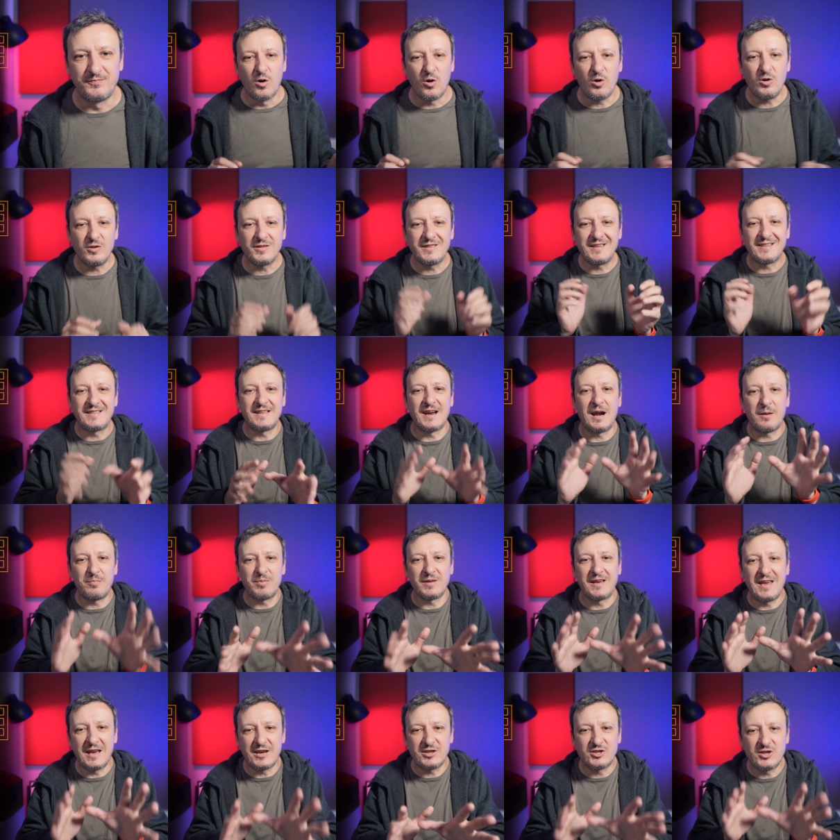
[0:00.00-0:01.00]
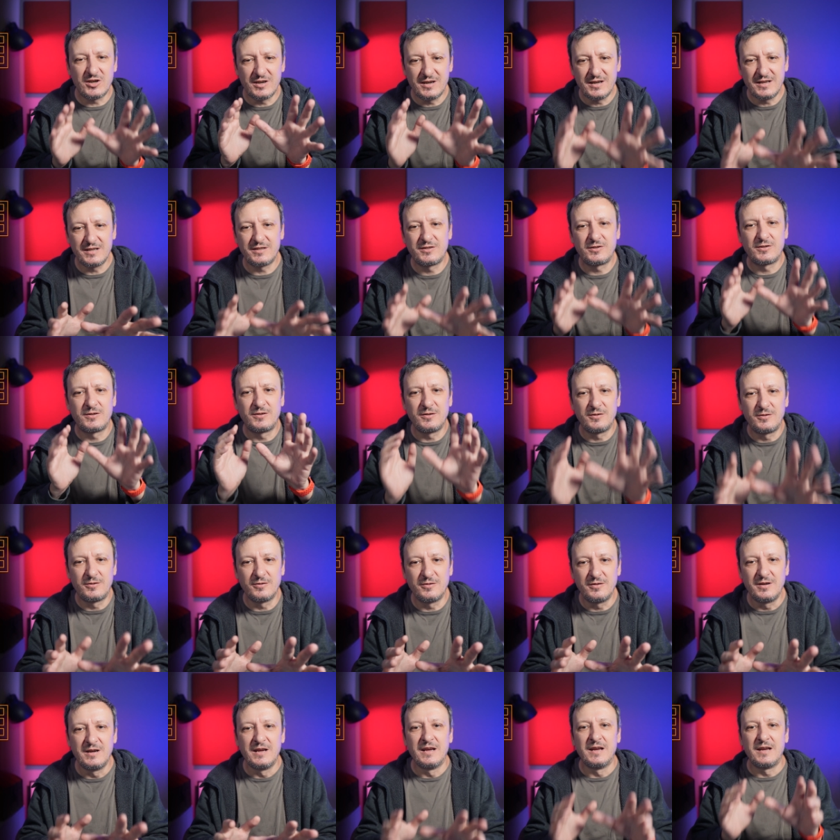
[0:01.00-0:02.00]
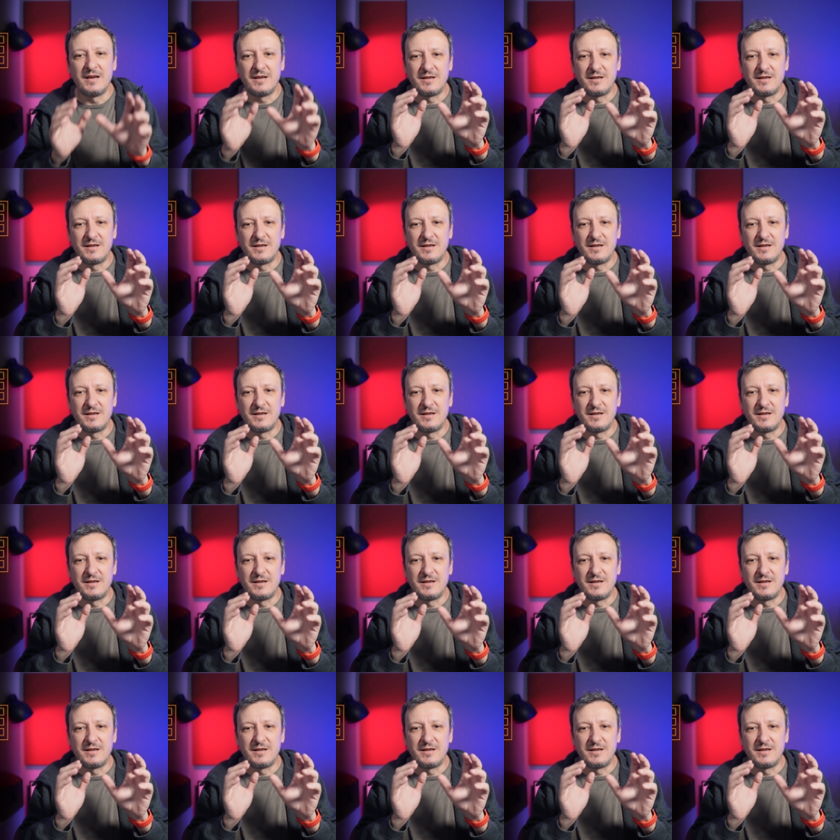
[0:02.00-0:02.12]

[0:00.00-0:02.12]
All that an application needs to do